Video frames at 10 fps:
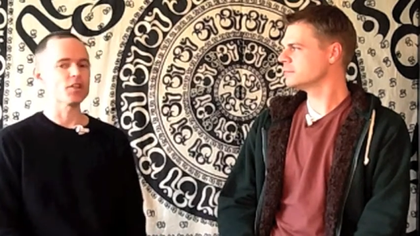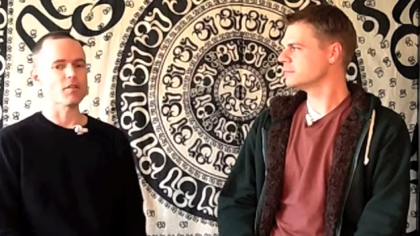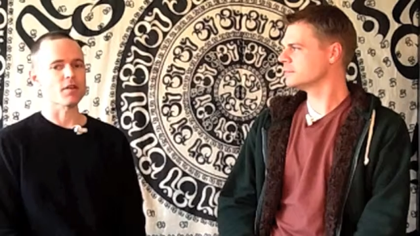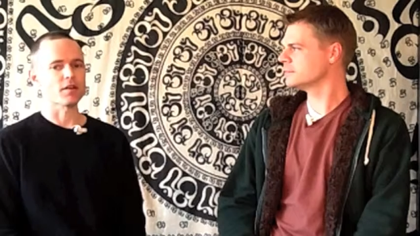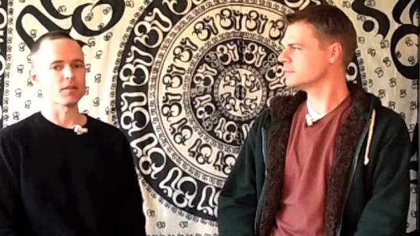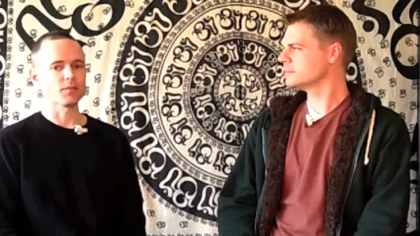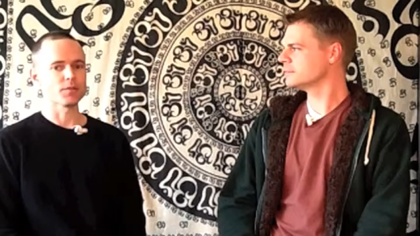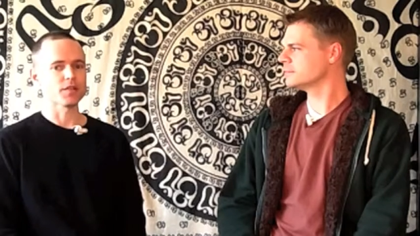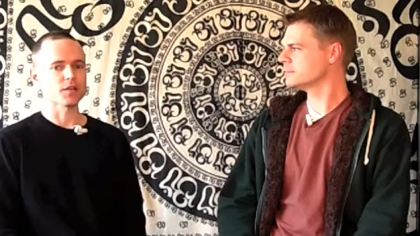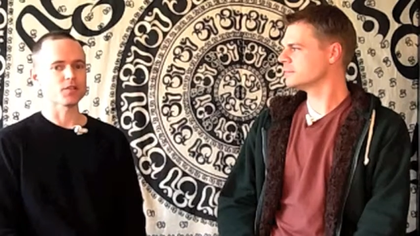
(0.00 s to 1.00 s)
Speaker 1: sharing
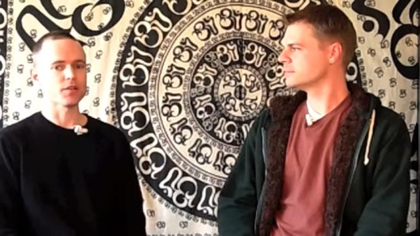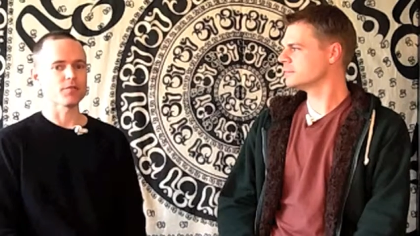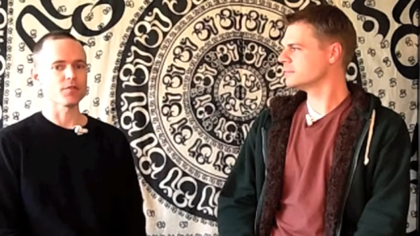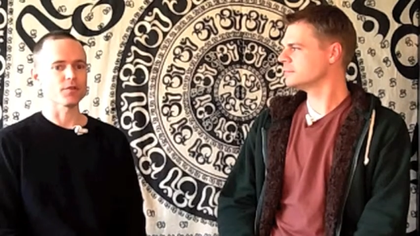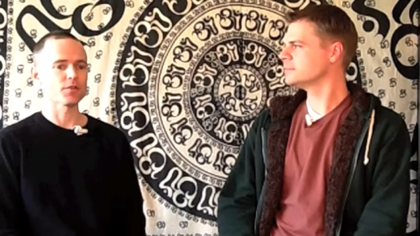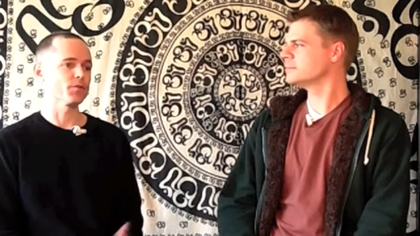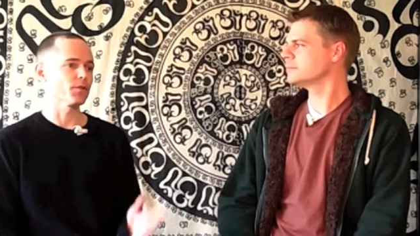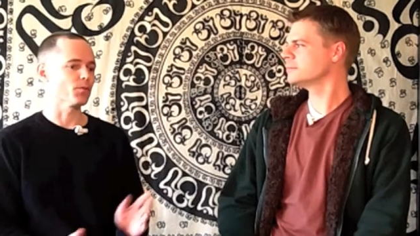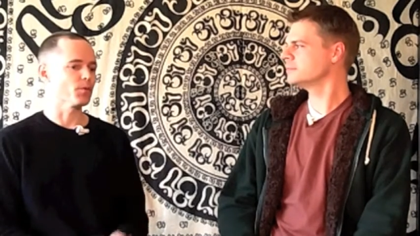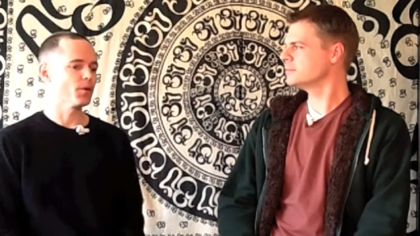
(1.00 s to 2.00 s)
what's actually there for you. So
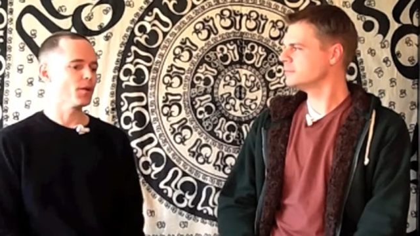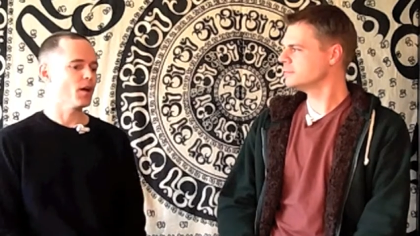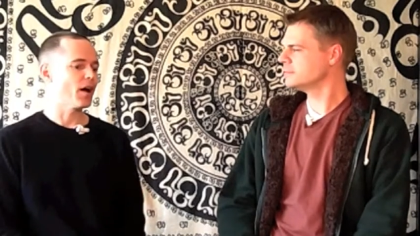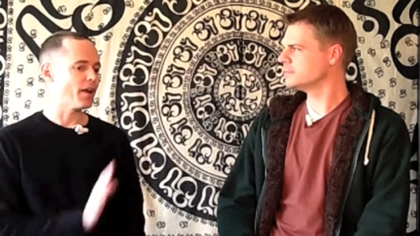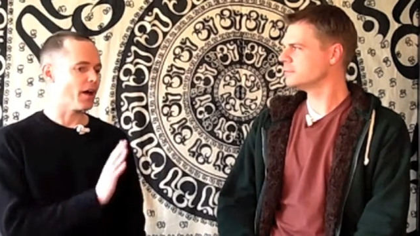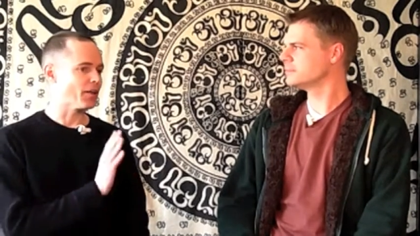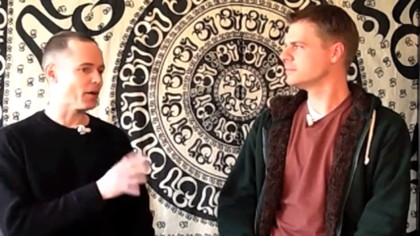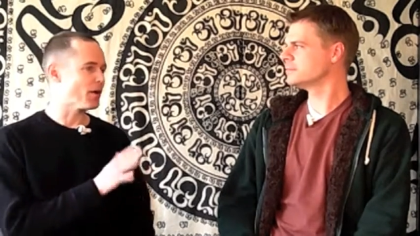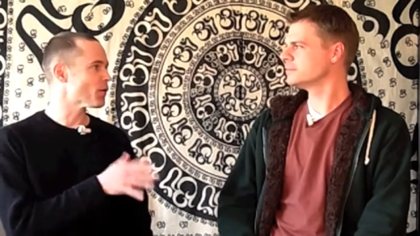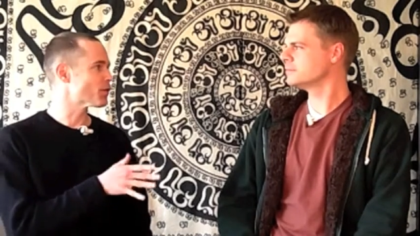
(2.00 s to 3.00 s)
you know, I
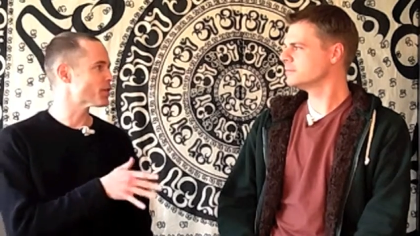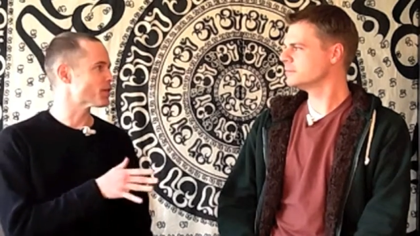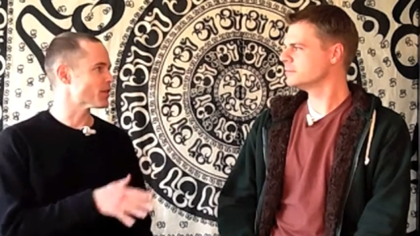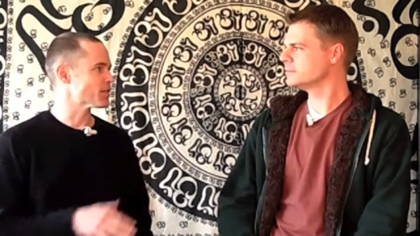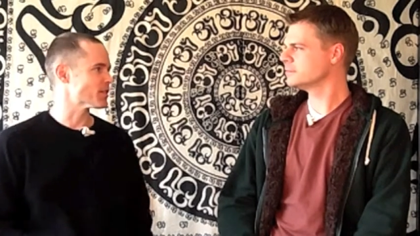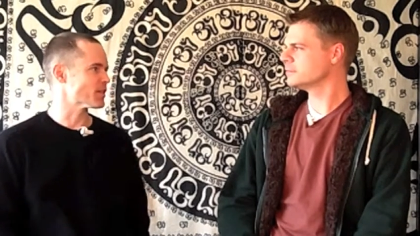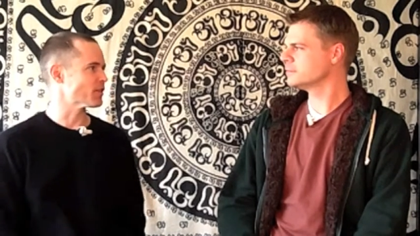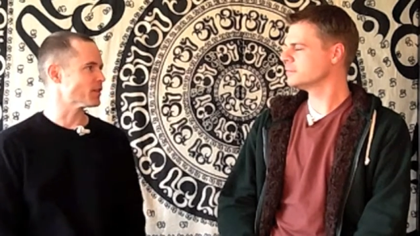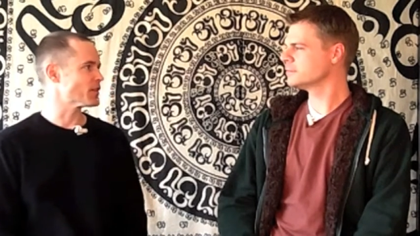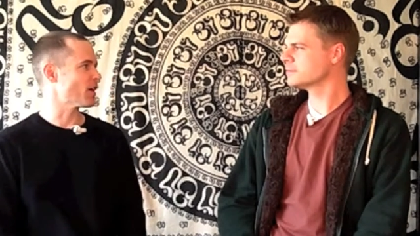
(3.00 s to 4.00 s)
I, I don't think you're necessarily